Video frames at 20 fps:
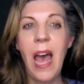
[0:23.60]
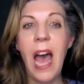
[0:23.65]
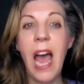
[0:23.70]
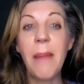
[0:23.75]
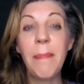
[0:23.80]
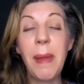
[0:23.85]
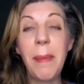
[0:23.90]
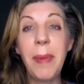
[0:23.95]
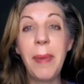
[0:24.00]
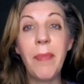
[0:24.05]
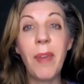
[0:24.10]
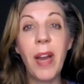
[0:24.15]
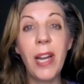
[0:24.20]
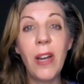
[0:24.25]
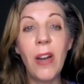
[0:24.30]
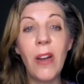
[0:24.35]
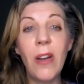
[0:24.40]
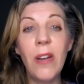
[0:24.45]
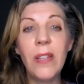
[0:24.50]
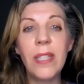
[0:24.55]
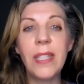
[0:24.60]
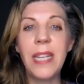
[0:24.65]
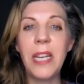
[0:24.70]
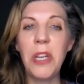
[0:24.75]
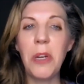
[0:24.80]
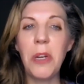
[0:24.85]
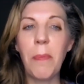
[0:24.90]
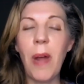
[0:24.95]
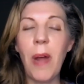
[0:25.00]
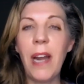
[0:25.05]
I'm Aimee Rinehart,
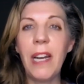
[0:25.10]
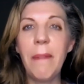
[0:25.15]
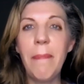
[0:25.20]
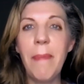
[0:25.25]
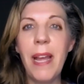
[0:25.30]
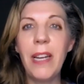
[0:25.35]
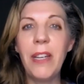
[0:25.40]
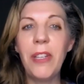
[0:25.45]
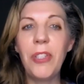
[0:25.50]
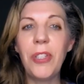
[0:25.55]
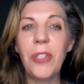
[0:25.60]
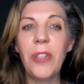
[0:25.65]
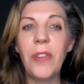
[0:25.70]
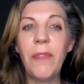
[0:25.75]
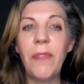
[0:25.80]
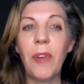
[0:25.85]
Senior Product Manager